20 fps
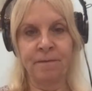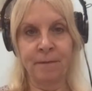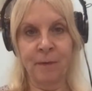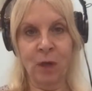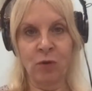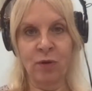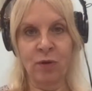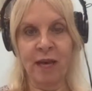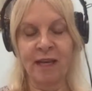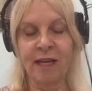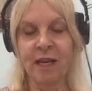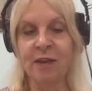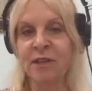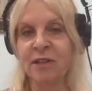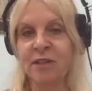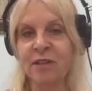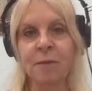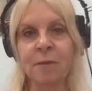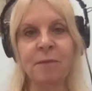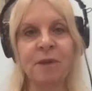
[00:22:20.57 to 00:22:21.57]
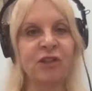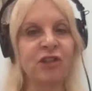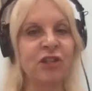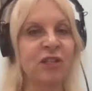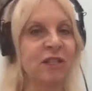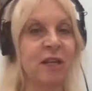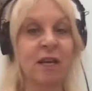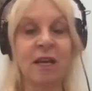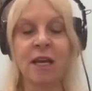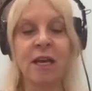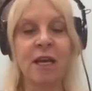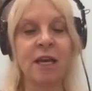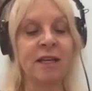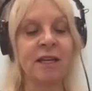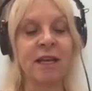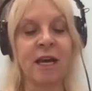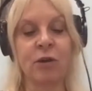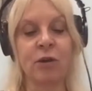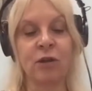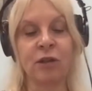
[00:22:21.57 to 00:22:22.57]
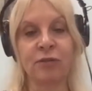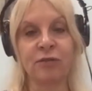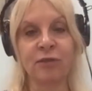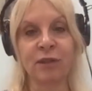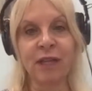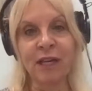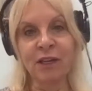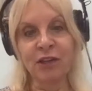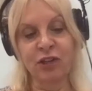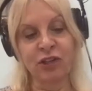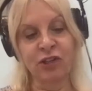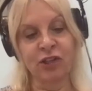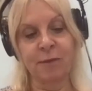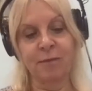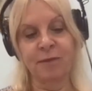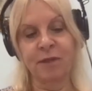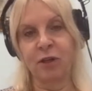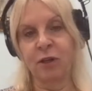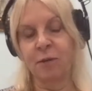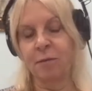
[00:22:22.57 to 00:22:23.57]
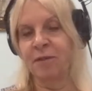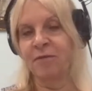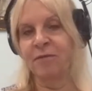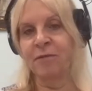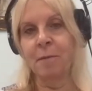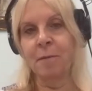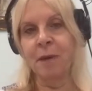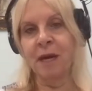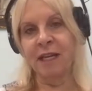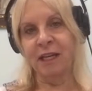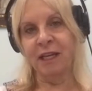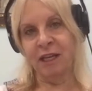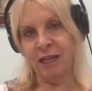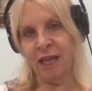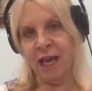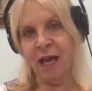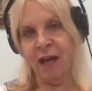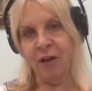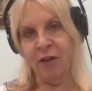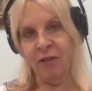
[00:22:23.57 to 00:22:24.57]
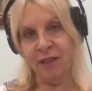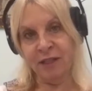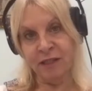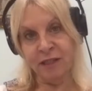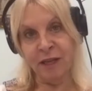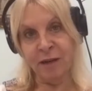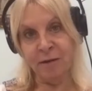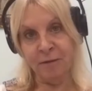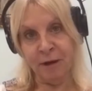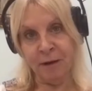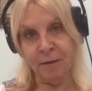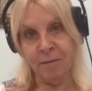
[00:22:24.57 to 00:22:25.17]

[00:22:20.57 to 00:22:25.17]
Okay. Now this could be just not only relationships, it could be for money and health, etc.